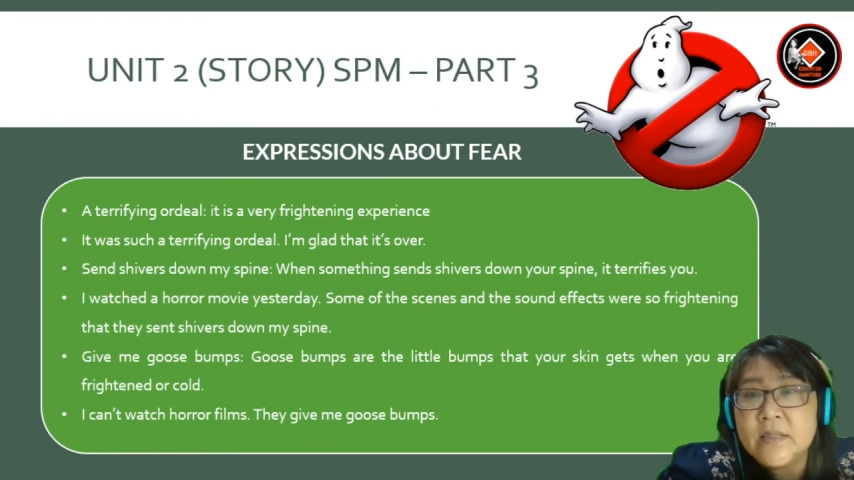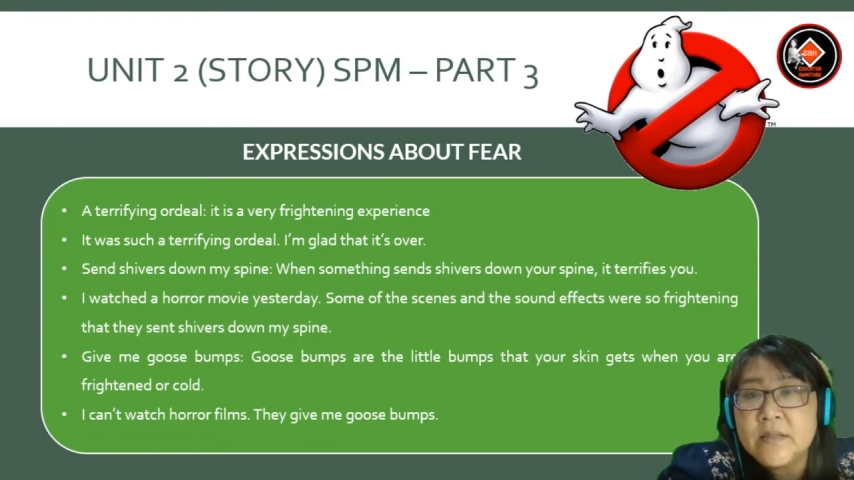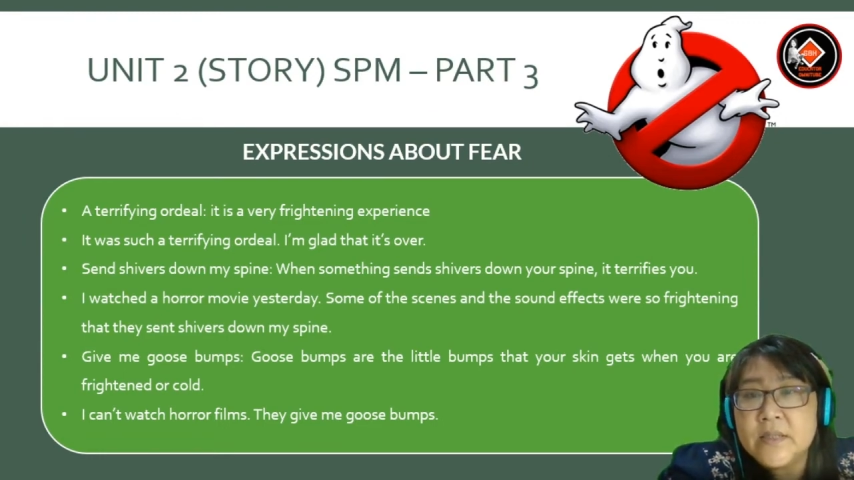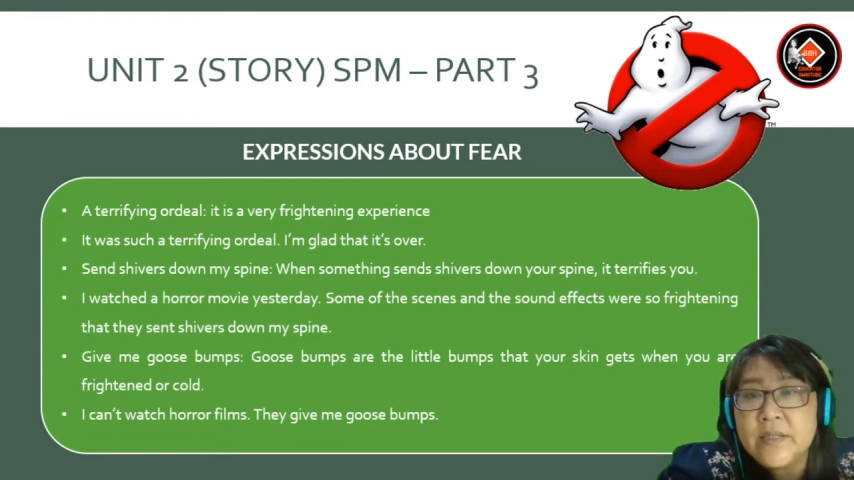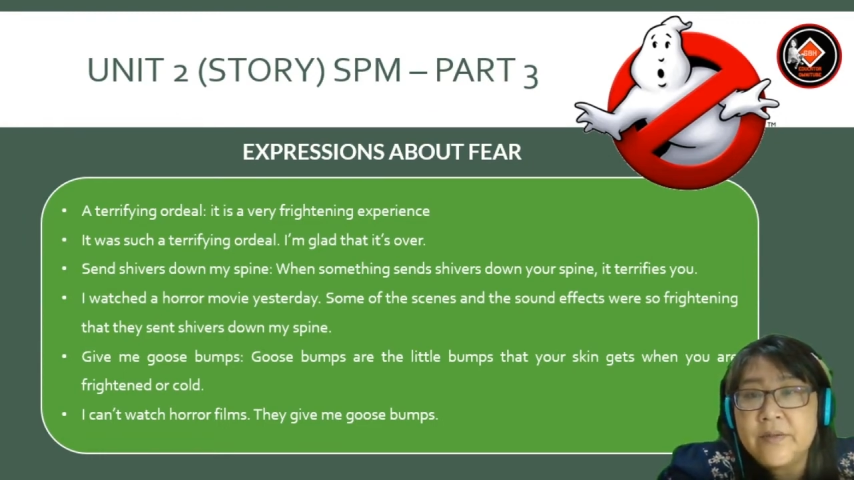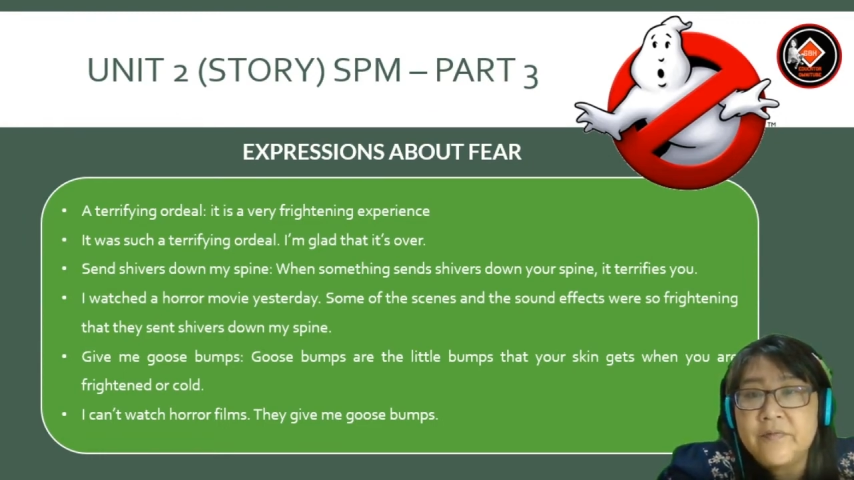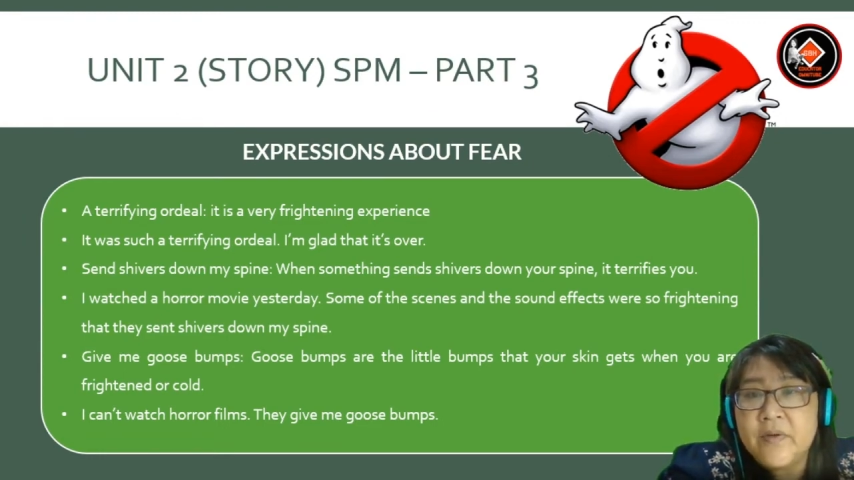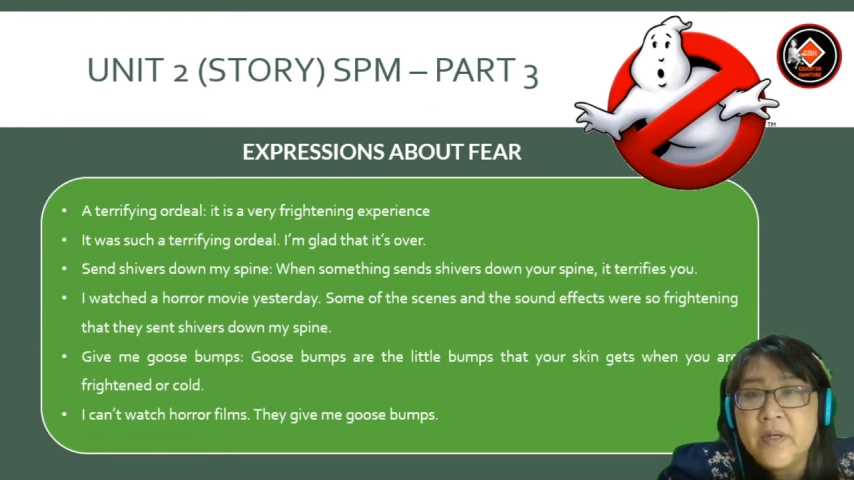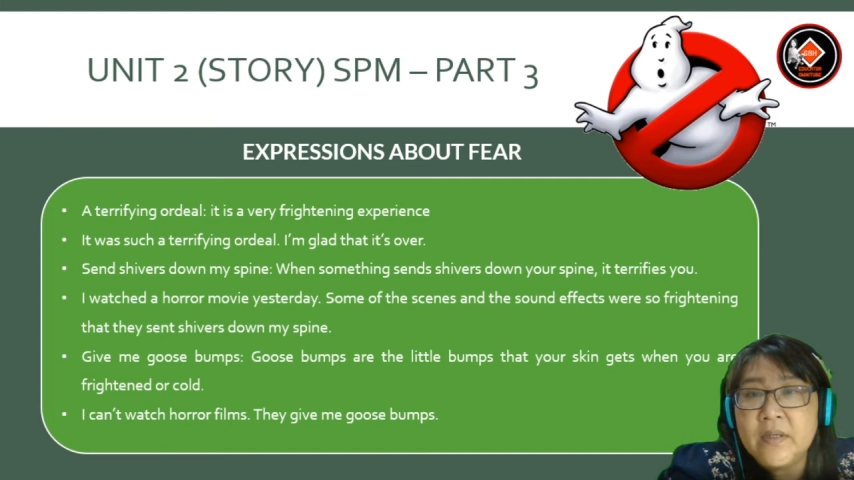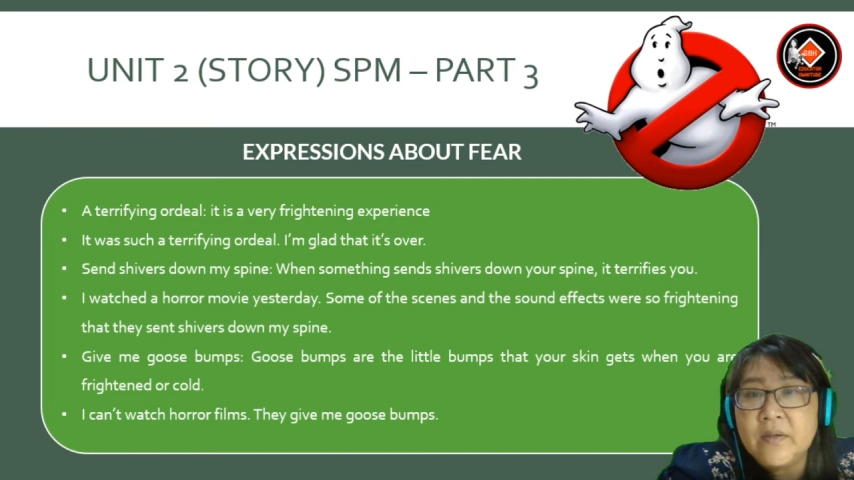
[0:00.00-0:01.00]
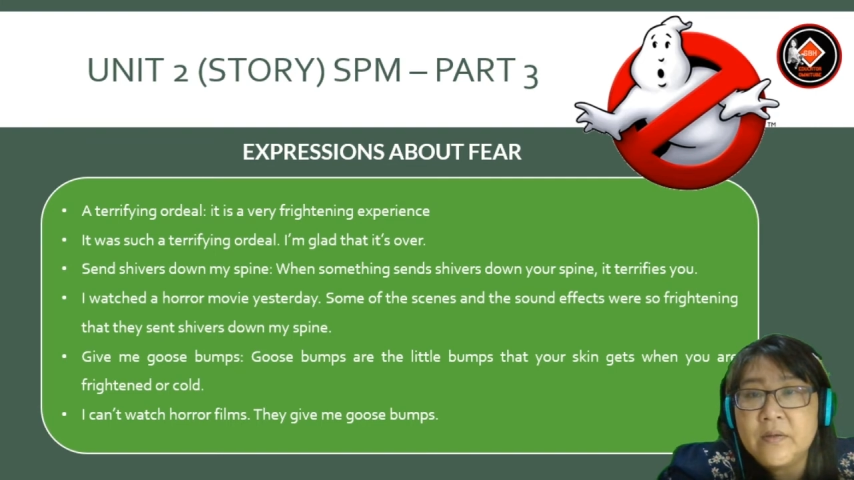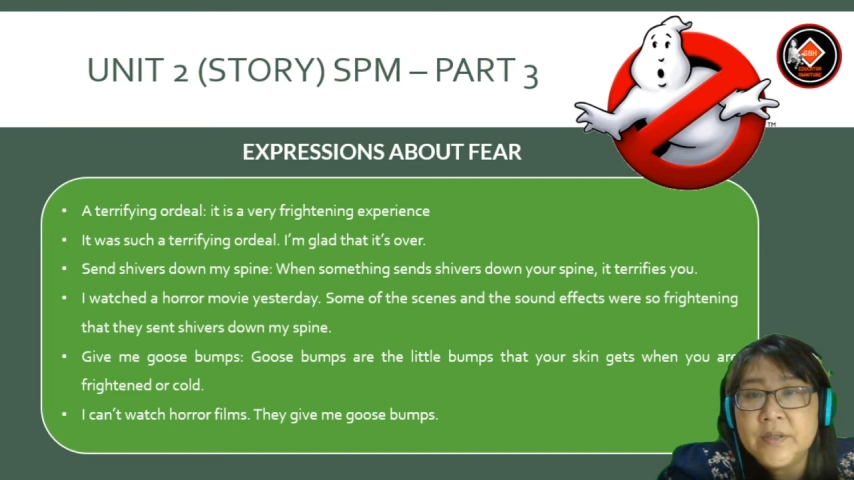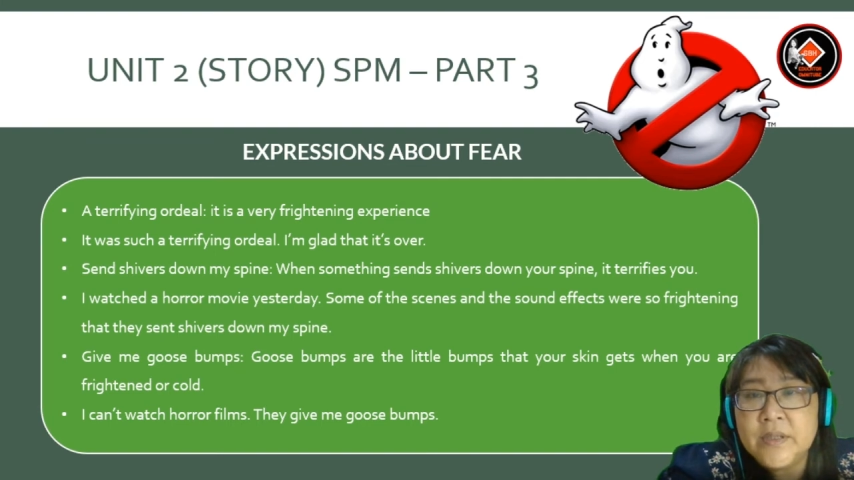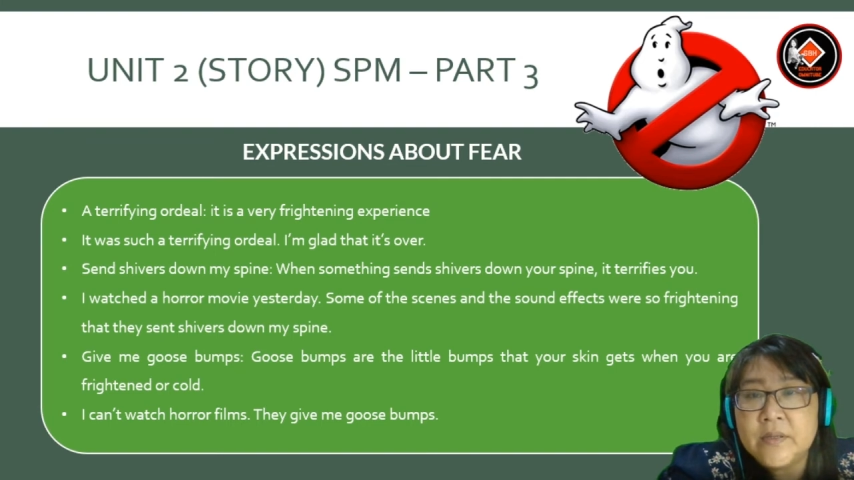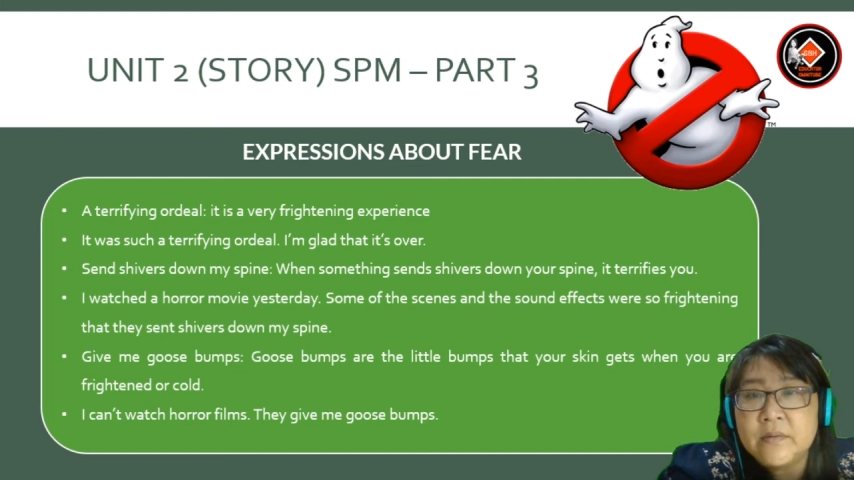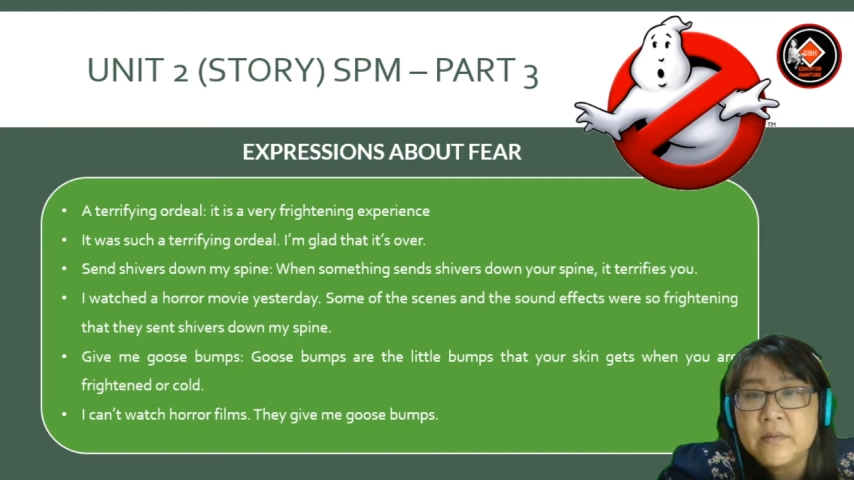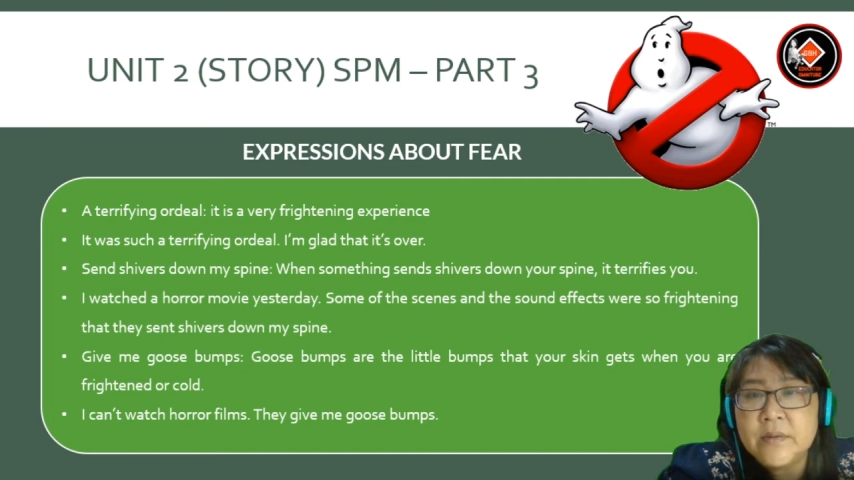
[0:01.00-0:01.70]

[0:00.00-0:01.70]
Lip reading: A terrifying ordeal.